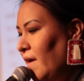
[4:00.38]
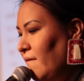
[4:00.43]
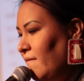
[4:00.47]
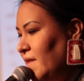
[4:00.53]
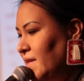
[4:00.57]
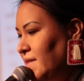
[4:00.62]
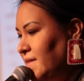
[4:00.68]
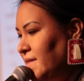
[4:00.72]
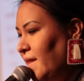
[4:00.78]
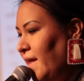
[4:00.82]
of
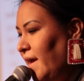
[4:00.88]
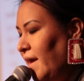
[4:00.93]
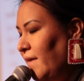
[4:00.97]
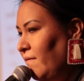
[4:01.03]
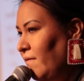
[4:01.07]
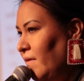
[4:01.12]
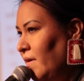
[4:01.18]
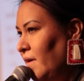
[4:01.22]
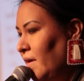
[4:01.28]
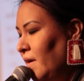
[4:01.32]
the
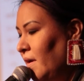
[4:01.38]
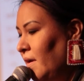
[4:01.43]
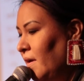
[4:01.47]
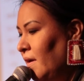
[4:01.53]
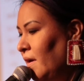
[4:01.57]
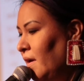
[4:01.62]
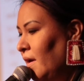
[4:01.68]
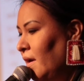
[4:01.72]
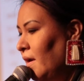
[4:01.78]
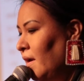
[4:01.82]
slave.
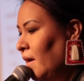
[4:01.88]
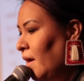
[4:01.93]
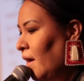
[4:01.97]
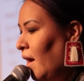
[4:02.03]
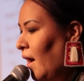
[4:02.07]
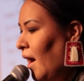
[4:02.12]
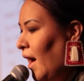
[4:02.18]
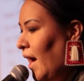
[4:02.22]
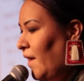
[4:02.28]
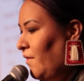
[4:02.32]

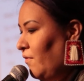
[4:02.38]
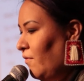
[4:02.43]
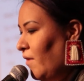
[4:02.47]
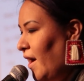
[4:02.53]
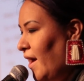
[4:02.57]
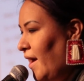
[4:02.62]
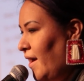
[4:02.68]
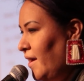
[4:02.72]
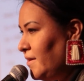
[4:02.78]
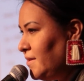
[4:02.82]
I
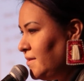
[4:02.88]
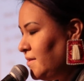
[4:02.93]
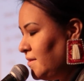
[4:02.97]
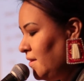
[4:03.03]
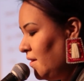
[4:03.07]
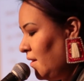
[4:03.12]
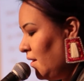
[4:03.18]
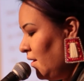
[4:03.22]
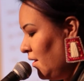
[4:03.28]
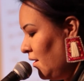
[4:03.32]

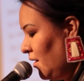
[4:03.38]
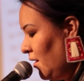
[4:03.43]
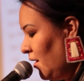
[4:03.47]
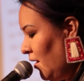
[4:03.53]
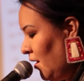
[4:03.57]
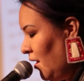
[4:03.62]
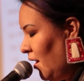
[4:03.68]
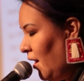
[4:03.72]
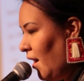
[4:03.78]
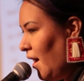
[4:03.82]
rise,
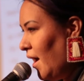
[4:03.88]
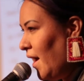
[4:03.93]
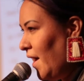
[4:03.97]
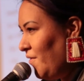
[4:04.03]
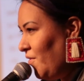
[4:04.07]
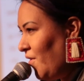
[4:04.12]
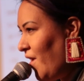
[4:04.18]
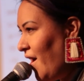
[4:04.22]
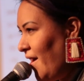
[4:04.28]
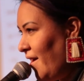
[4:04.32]
I
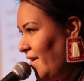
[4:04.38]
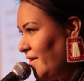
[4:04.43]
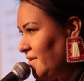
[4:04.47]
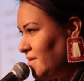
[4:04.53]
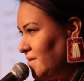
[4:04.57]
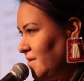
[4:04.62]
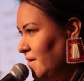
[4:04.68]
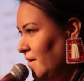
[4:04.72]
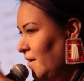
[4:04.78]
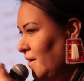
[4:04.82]

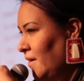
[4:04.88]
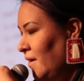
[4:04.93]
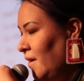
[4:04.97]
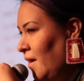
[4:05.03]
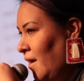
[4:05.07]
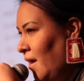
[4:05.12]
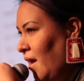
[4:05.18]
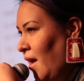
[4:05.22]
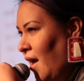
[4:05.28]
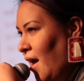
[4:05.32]
rise,
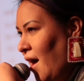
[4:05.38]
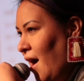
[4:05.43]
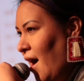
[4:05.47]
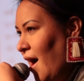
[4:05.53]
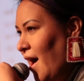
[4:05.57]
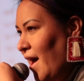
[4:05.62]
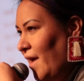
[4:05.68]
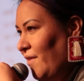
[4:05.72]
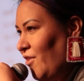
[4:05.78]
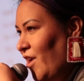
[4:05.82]

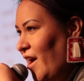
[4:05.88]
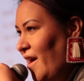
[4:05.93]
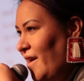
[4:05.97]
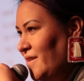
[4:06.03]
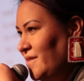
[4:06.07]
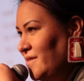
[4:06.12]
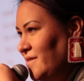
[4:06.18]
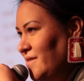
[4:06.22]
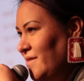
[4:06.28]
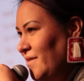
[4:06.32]
I
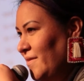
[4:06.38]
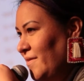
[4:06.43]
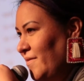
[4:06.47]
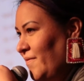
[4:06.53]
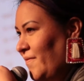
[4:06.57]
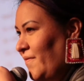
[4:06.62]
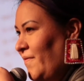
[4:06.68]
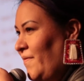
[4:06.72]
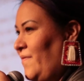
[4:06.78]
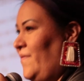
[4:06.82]
rise.
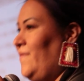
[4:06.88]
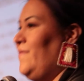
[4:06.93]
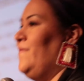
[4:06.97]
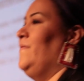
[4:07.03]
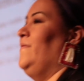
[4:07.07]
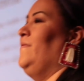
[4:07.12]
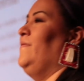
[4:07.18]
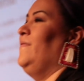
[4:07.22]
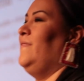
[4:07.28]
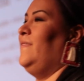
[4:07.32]

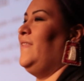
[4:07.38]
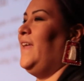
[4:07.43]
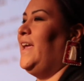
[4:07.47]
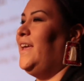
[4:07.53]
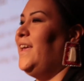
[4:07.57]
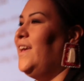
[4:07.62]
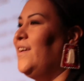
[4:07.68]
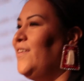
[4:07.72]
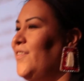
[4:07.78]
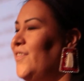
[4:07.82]

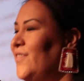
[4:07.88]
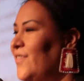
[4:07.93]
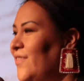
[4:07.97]
Thank you.